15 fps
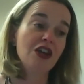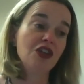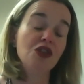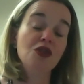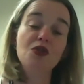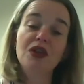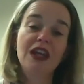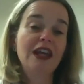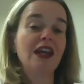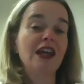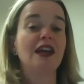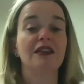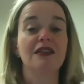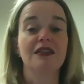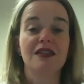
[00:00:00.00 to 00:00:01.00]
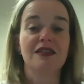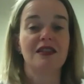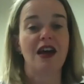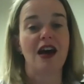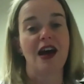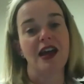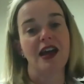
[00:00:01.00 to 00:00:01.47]
you can't
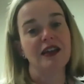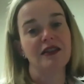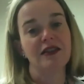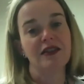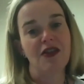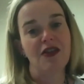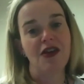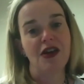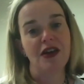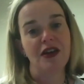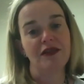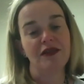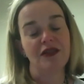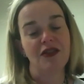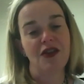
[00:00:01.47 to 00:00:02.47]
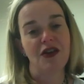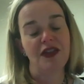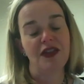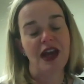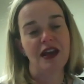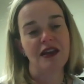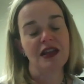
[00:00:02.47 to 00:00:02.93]
decide on on
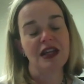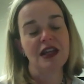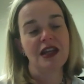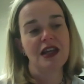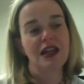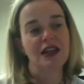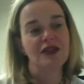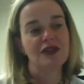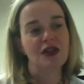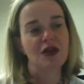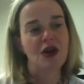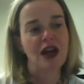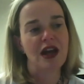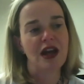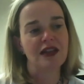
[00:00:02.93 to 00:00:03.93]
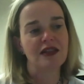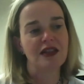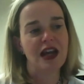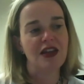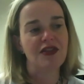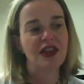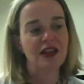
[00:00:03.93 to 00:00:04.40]
that. And so I, I,
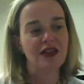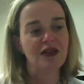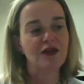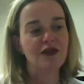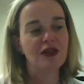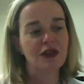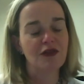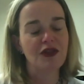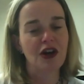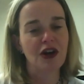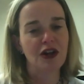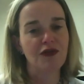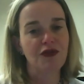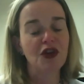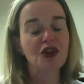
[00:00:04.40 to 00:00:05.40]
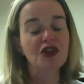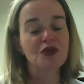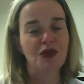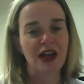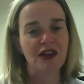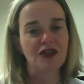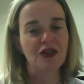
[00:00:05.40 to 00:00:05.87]
I think that the very first
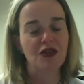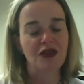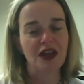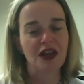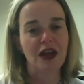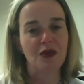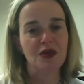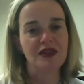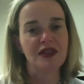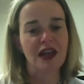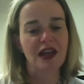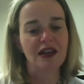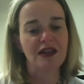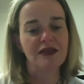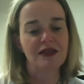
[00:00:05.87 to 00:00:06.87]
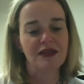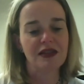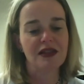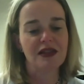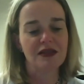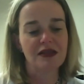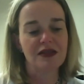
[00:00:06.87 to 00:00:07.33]
practical thing I would say is,
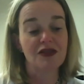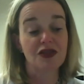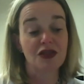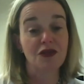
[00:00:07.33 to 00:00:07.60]
is to